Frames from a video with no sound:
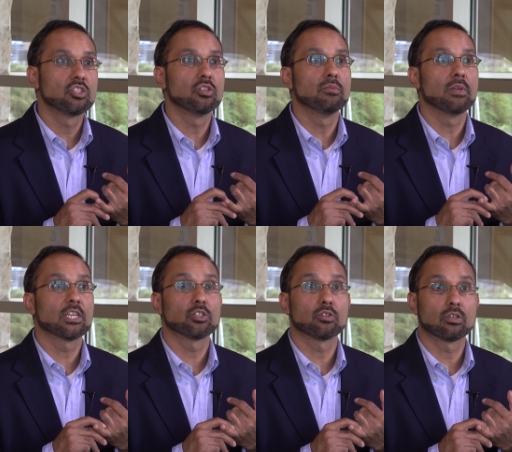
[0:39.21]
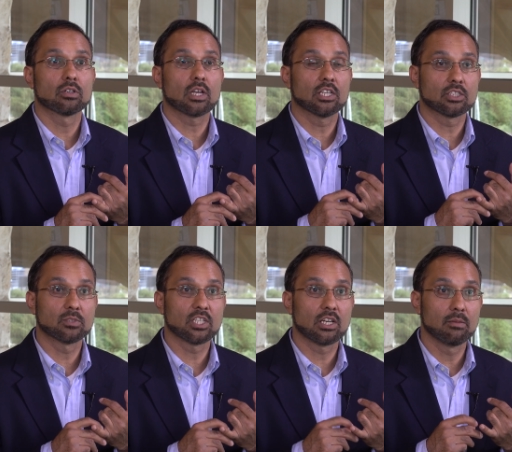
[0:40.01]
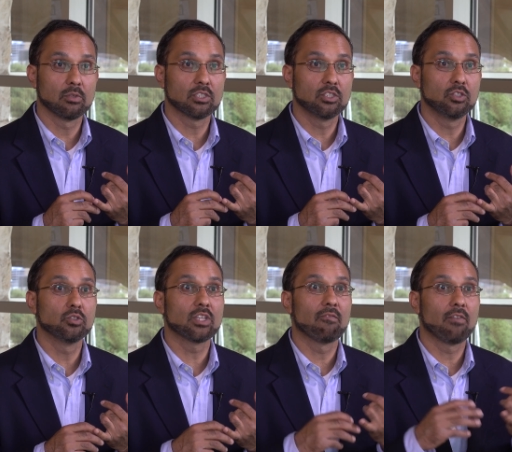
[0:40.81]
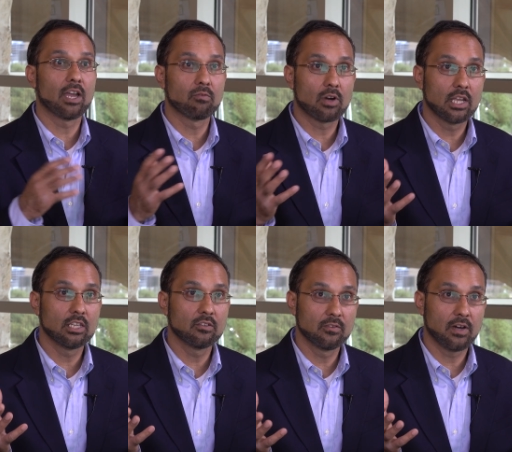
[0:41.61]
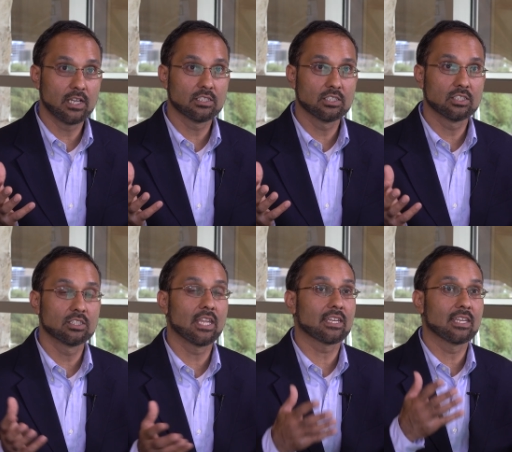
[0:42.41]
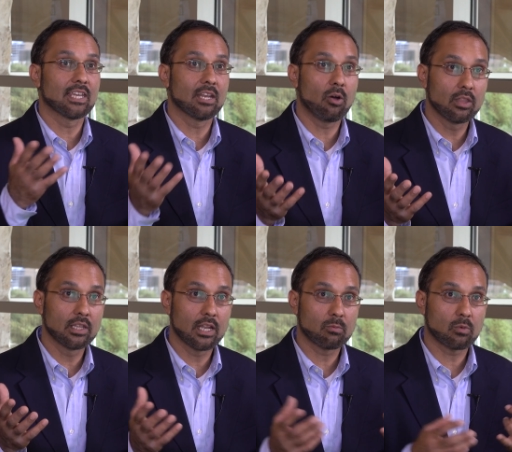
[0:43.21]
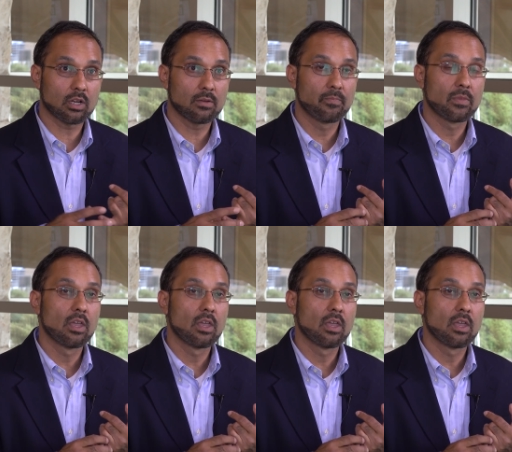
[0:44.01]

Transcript: to make sure customers are able to use a wide variety of devices that can get on the network.